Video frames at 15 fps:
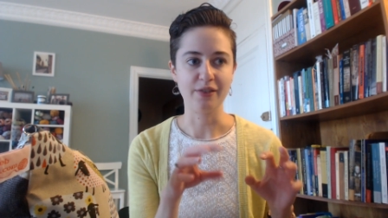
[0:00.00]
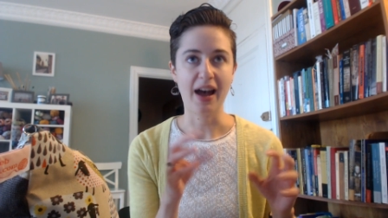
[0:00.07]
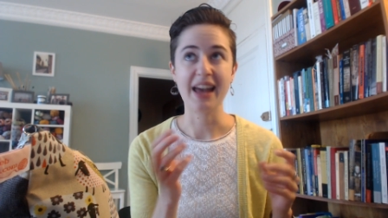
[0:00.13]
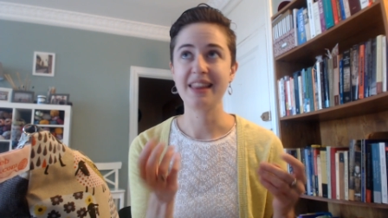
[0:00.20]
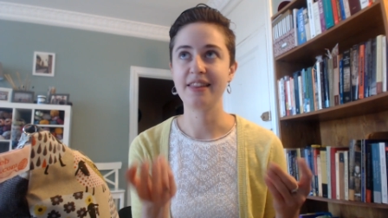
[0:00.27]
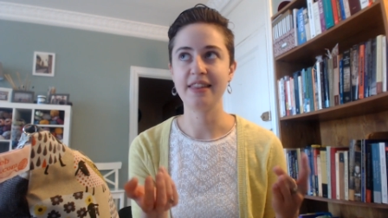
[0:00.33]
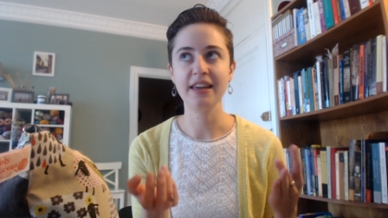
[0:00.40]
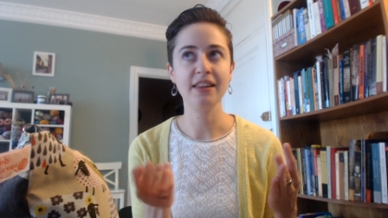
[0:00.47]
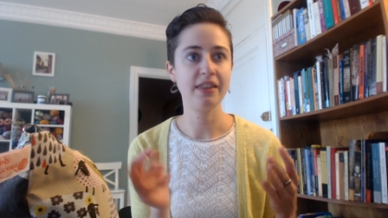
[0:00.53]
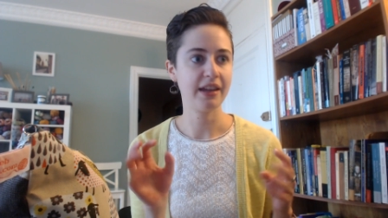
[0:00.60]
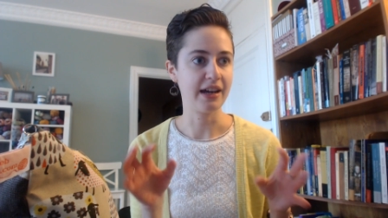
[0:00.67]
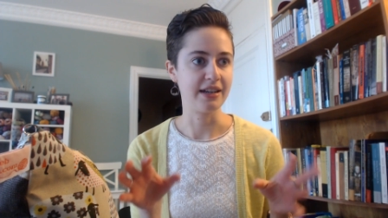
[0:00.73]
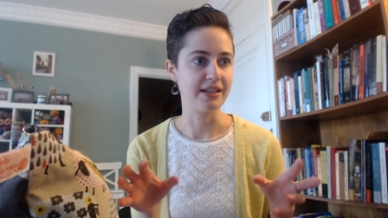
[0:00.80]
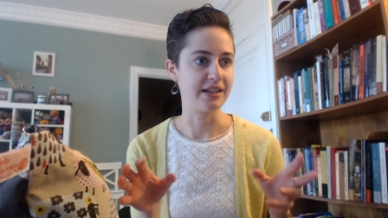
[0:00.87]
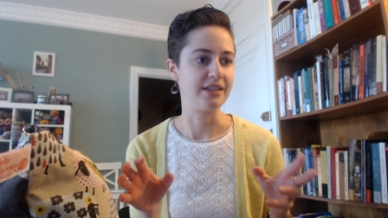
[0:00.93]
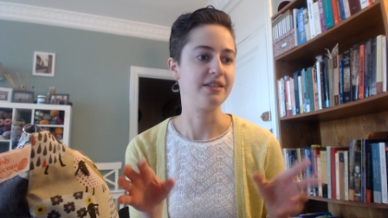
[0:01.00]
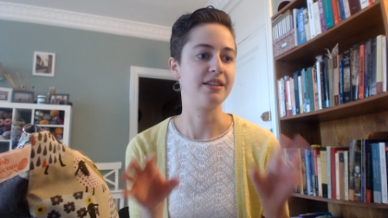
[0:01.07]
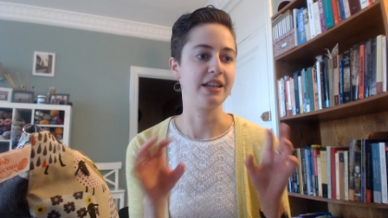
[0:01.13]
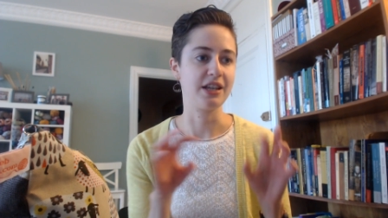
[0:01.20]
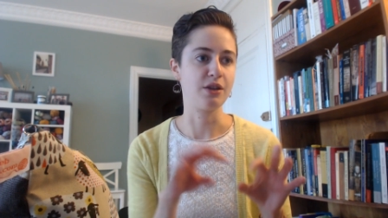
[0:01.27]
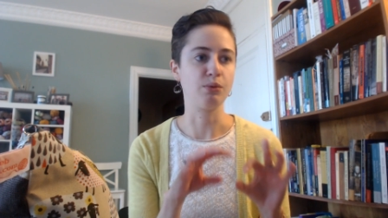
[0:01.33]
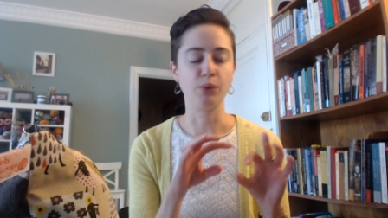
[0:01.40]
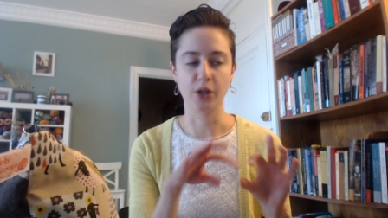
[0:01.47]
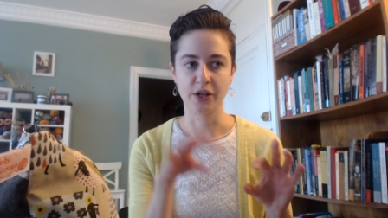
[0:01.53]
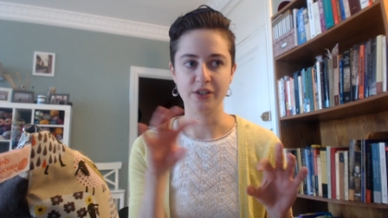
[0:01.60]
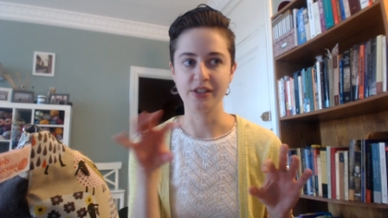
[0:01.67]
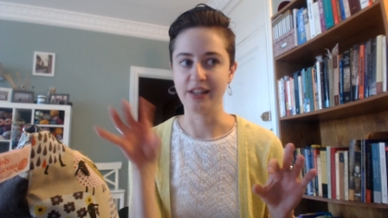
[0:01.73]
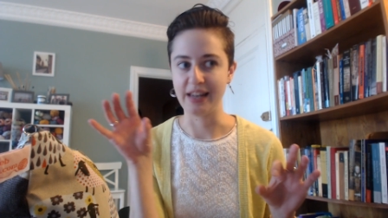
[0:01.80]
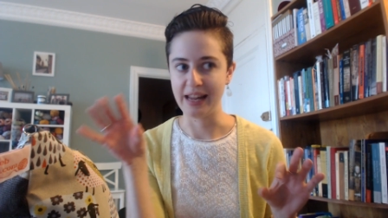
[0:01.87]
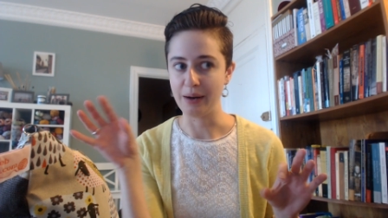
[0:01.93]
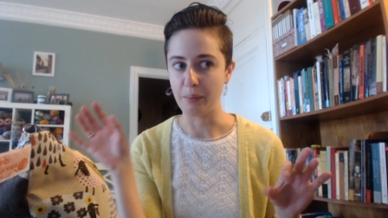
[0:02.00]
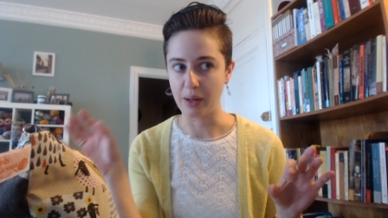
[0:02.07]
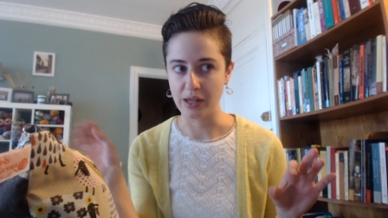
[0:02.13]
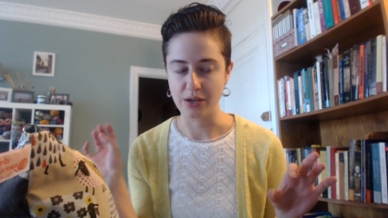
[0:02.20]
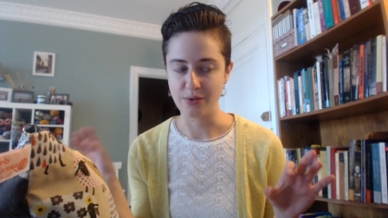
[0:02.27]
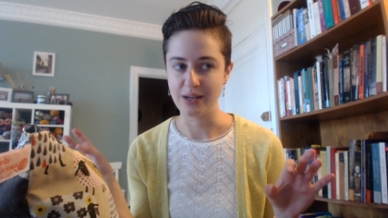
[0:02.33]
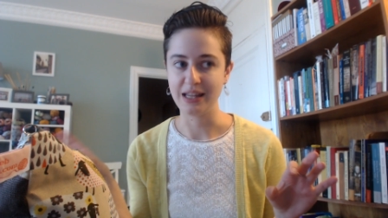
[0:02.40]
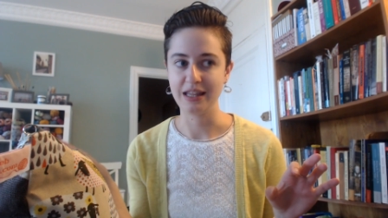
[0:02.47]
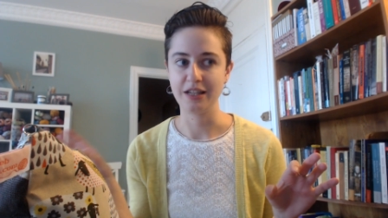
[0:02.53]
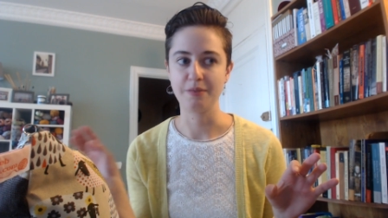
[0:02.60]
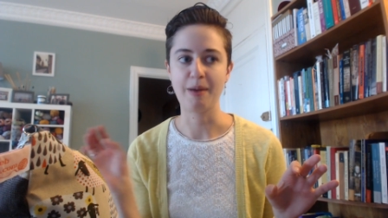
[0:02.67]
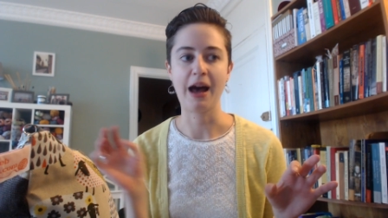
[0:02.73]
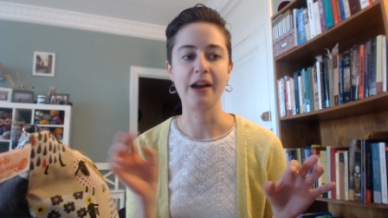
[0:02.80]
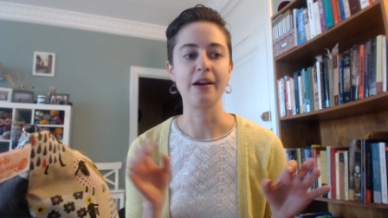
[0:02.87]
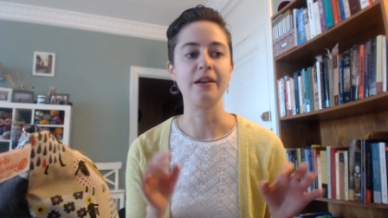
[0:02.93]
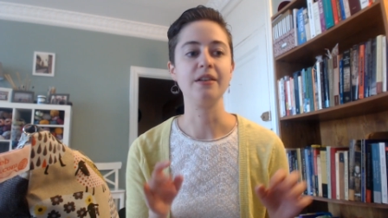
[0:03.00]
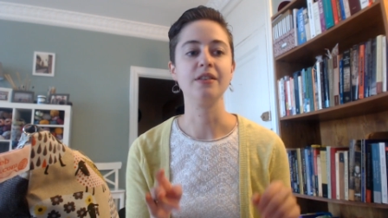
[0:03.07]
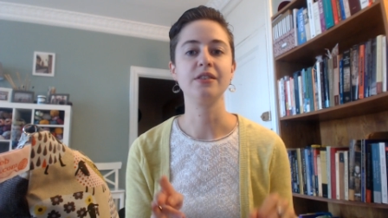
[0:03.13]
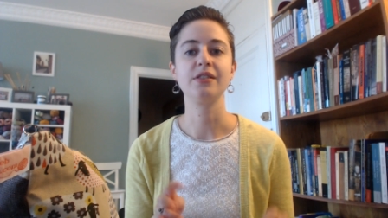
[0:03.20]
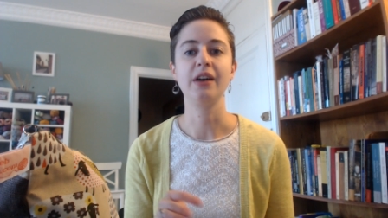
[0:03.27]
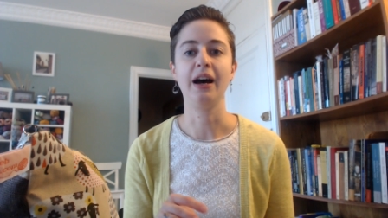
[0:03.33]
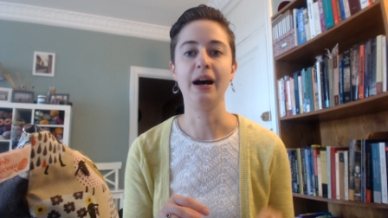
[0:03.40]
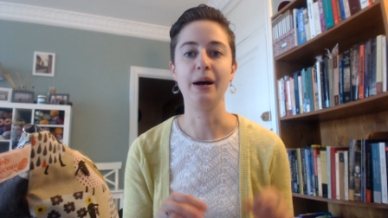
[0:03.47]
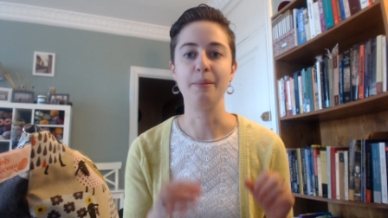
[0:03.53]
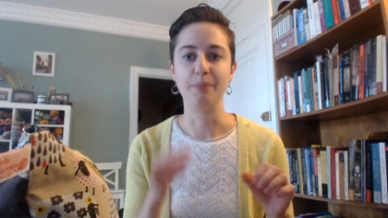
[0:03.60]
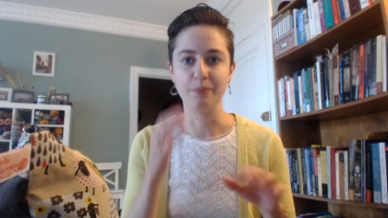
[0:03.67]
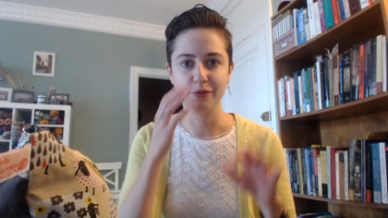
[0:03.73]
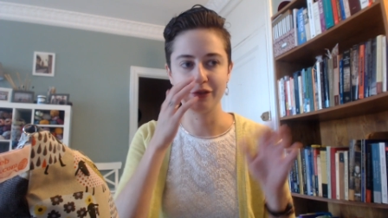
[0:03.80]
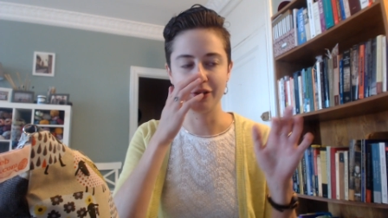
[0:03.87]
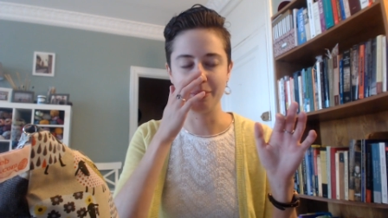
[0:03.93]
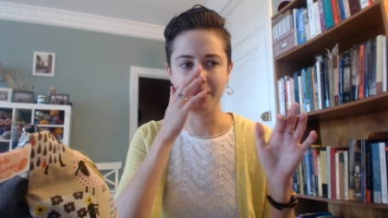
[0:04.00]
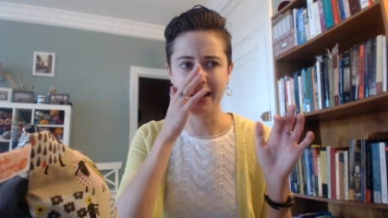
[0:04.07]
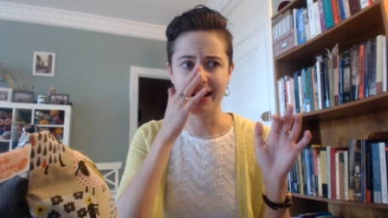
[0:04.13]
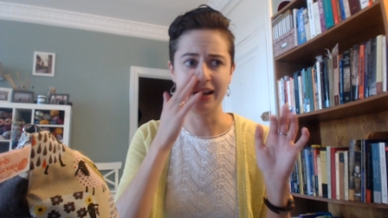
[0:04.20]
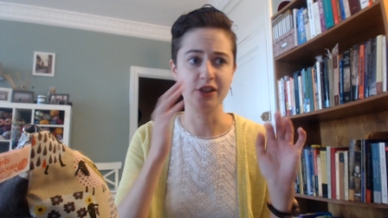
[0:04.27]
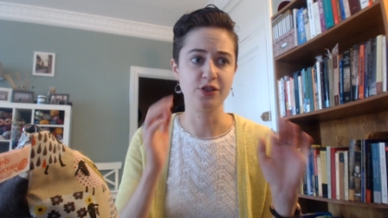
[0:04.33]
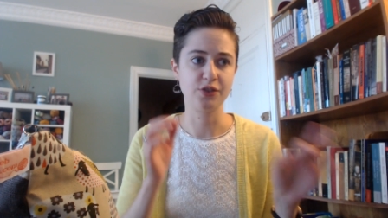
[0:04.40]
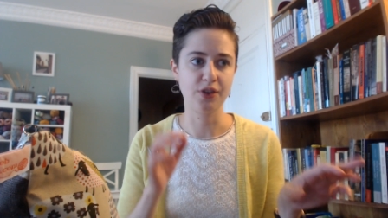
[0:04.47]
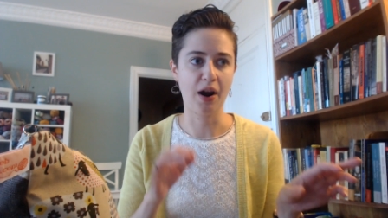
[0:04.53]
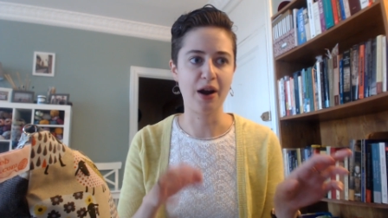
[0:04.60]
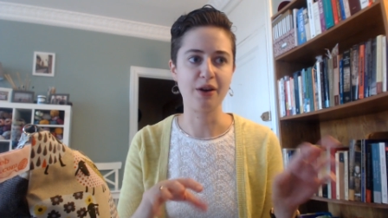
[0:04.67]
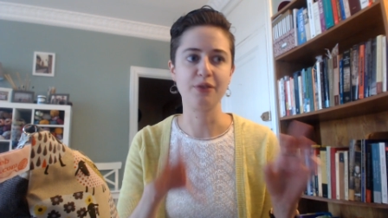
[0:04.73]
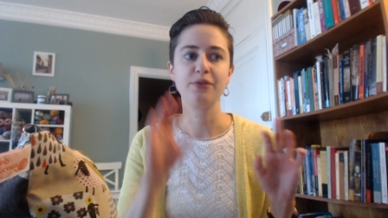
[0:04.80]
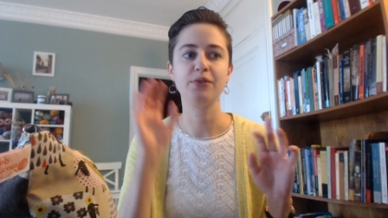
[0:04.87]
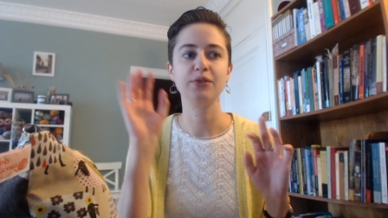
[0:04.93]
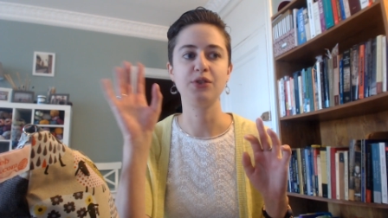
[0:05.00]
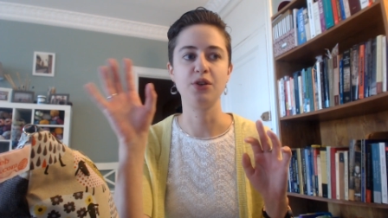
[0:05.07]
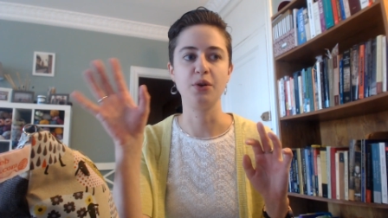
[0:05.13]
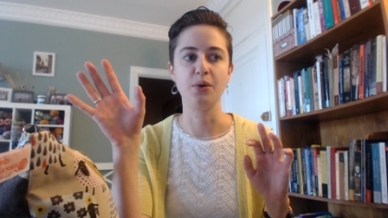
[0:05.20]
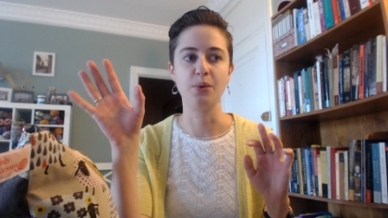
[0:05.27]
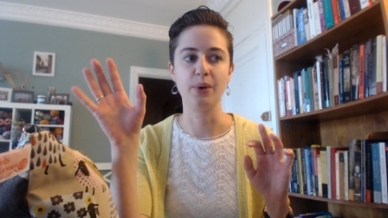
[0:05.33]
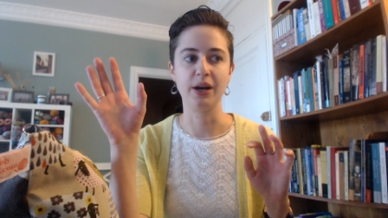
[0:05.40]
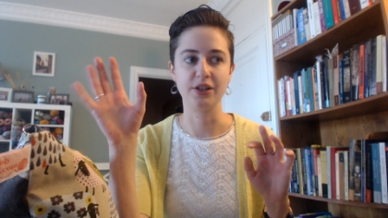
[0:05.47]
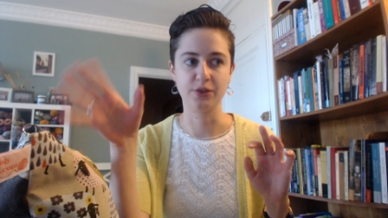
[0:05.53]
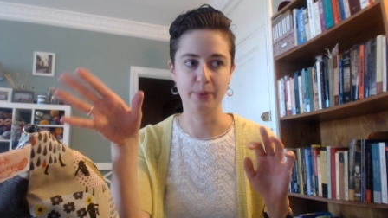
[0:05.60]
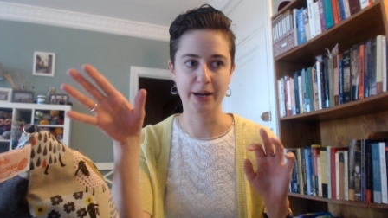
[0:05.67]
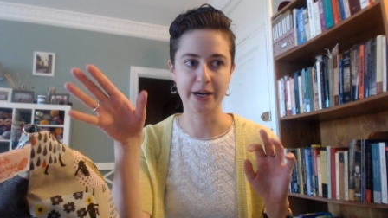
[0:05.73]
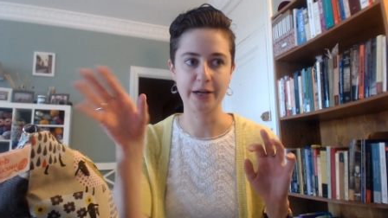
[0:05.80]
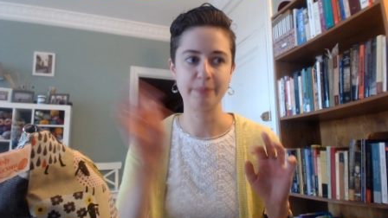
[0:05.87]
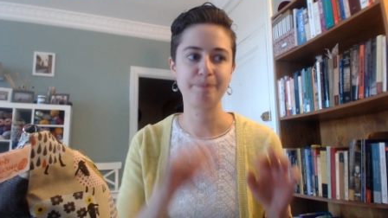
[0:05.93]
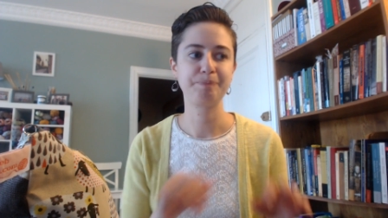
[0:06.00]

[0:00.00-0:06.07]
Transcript: I think the idea is that you learn to knit while you knit these patterns um, from like a scarf to a sweater.